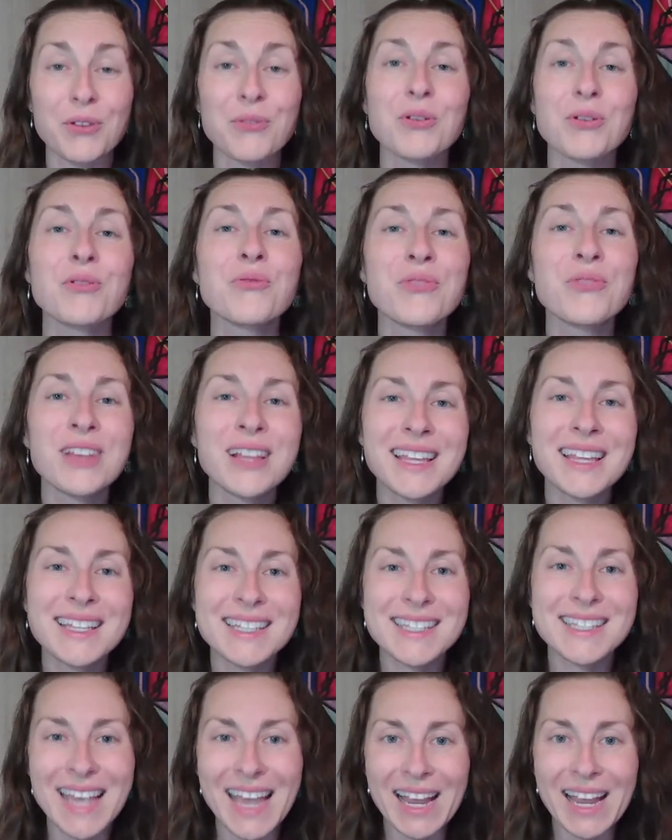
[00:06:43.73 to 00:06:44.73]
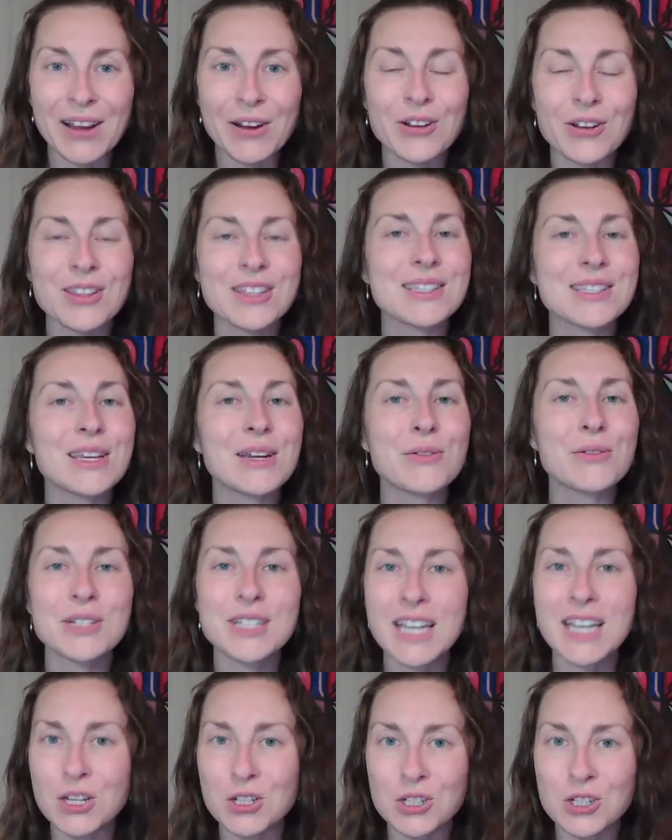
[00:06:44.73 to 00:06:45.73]
If you're feeling this anger, this
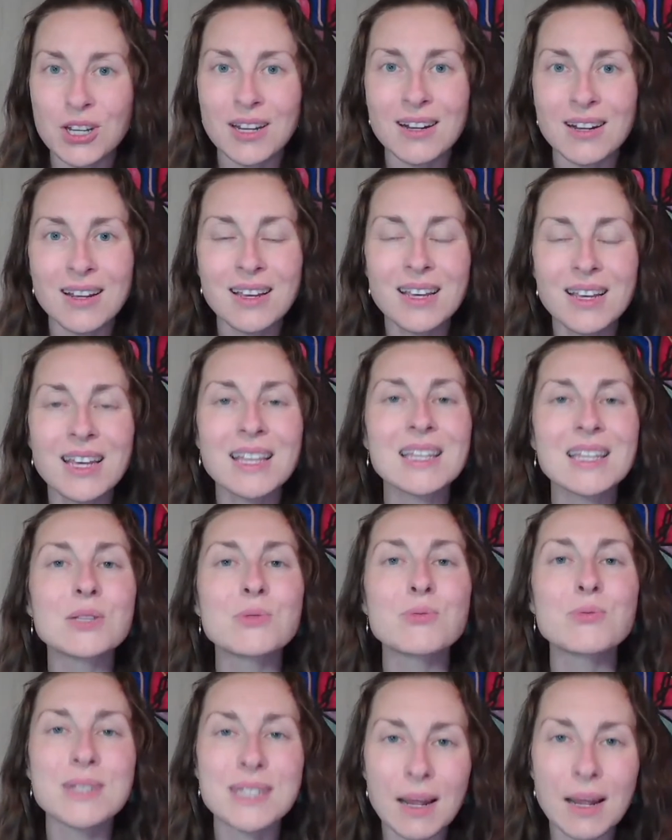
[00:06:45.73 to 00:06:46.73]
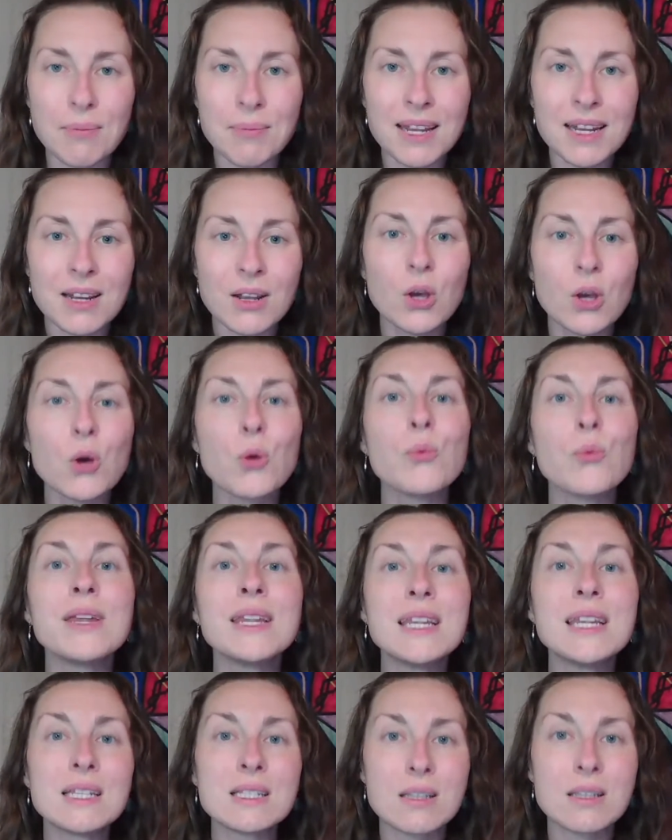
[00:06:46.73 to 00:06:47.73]
irritation, this resentment, we
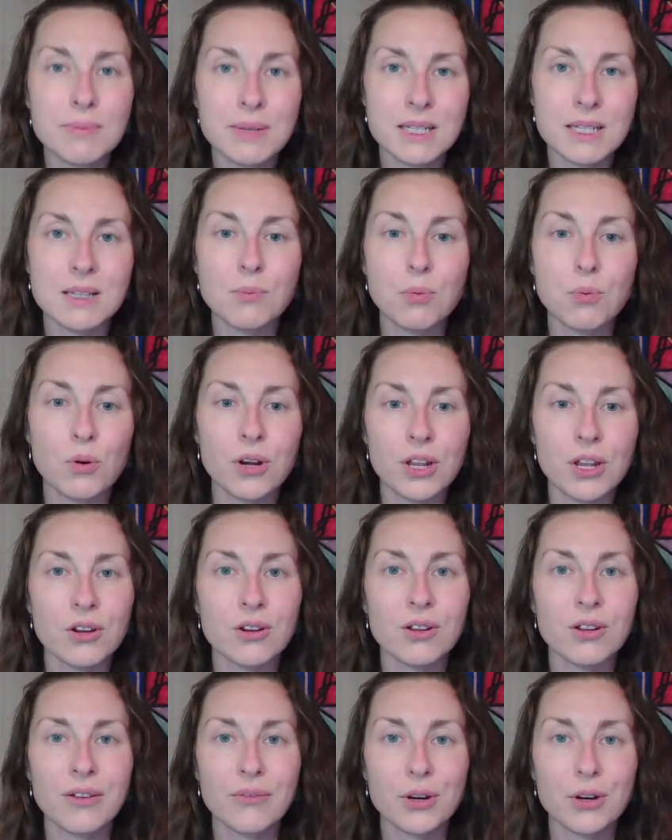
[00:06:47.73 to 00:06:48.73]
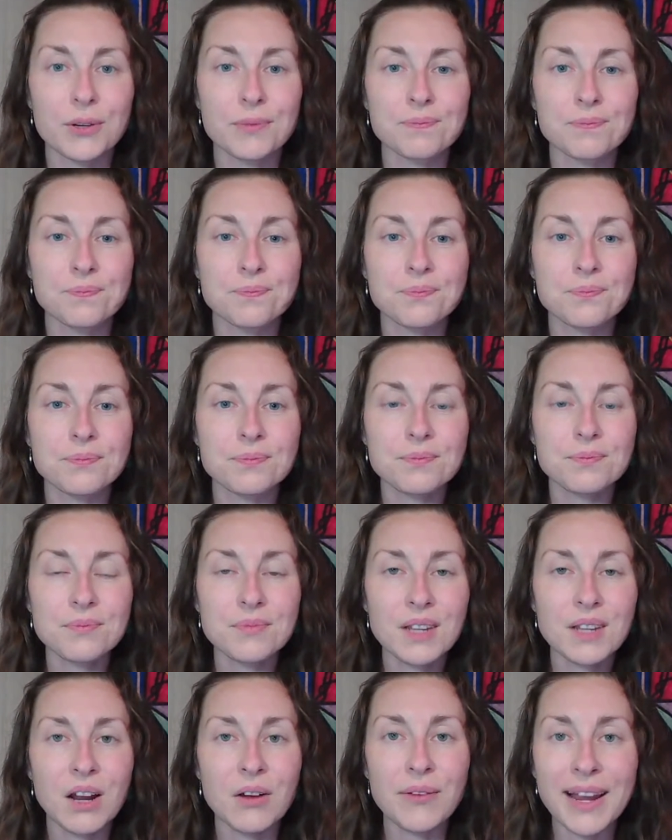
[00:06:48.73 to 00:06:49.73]
need to be supporting your liver.
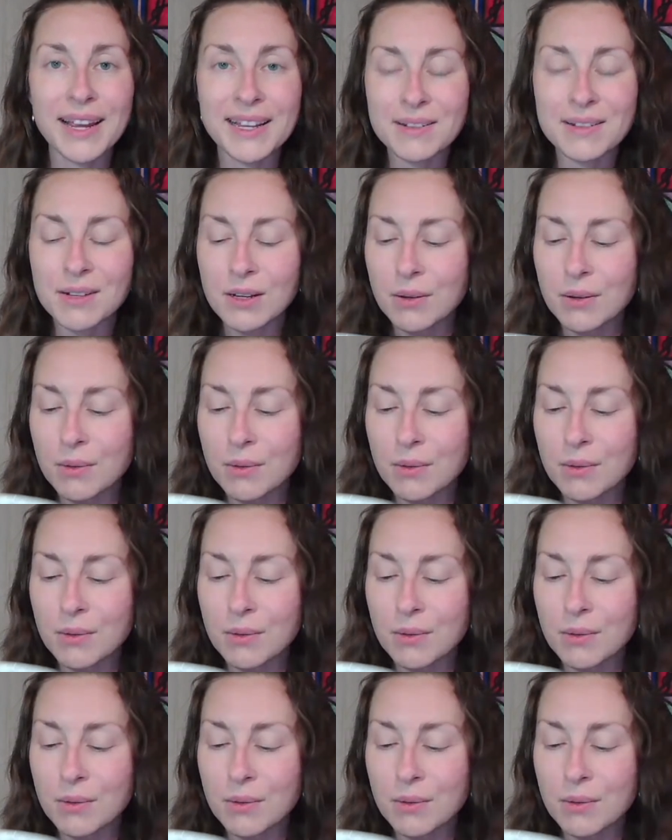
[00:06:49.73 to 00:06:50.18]
All right.